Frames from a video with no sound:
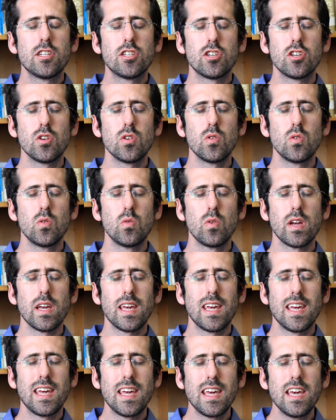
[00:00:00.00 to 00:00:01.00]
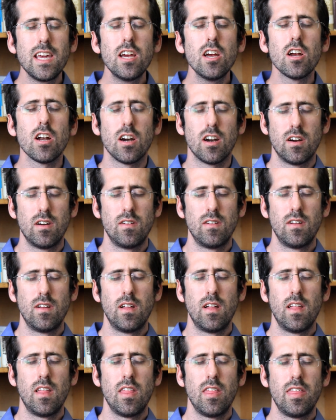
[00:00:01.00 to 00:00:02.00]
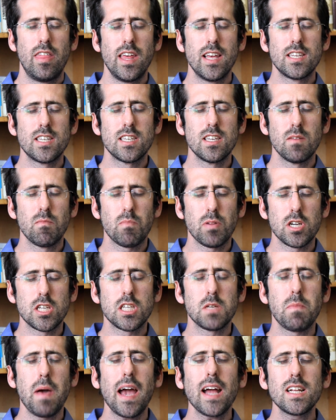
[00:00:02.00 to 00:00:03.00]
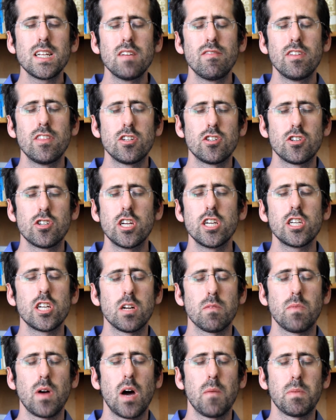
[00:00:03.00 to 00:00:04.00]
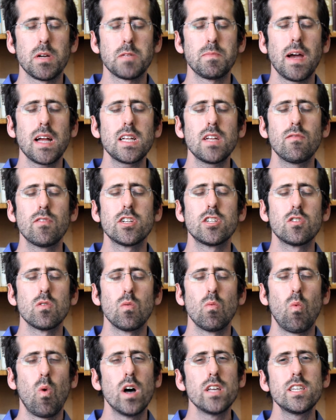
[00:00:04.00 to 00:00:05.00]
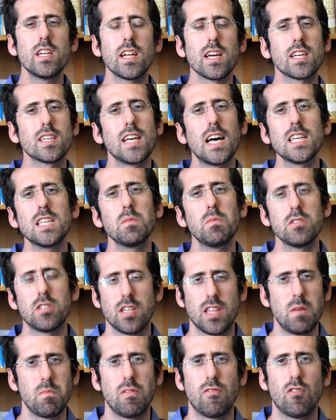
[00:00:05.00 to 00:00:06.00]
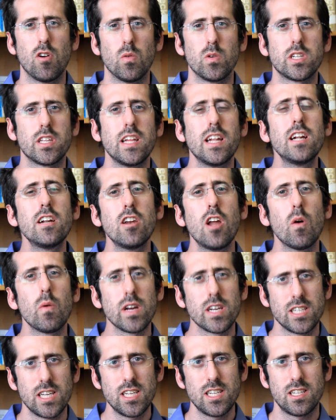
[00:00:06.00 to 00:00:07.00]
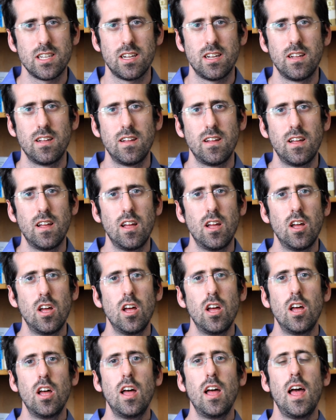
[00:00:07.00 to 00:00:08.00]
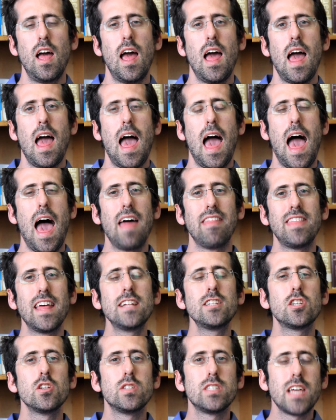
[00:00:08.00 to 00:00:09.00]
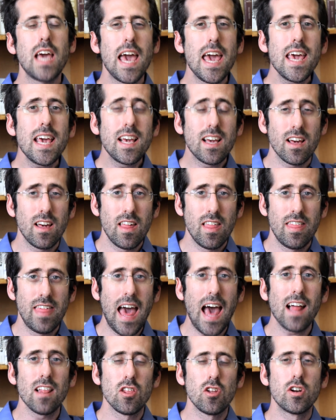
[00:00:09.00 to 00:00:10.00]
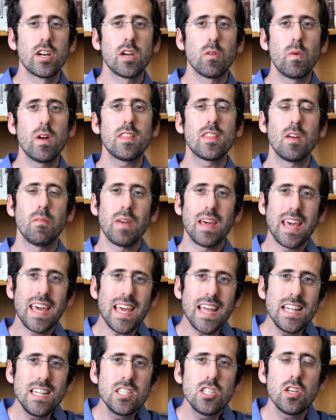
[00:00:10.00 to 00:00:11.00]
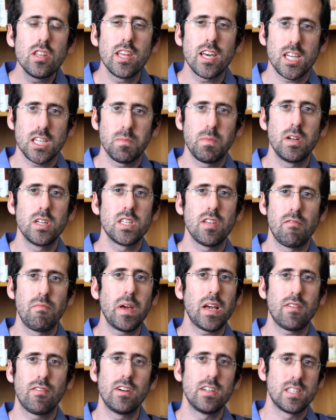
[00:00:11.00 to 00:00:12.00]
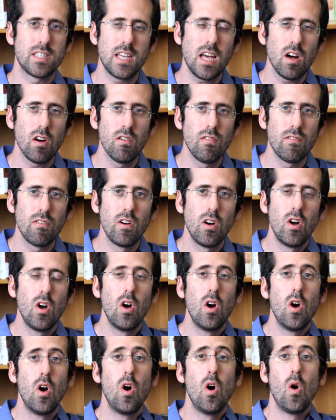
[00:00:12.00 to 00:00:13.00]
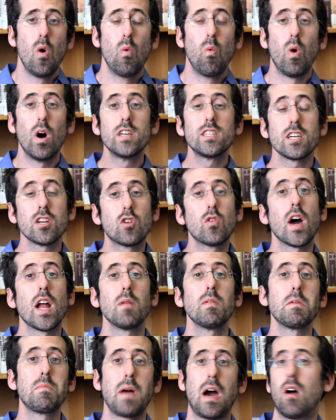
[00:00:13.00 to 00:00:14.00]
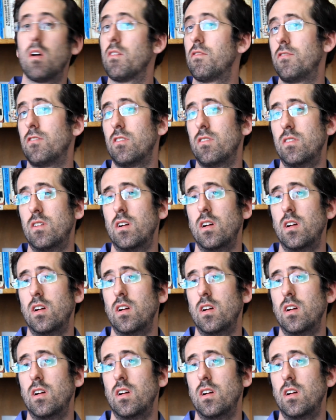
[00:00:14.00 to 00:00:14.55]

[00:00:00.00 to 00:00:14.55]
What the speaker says: to hear this perspective in the tradition, a perspective which wasn't accessible to them before, which they didn't know existed, and then to take that learning with them into the experience of mikveh itself, was incredibly powerful.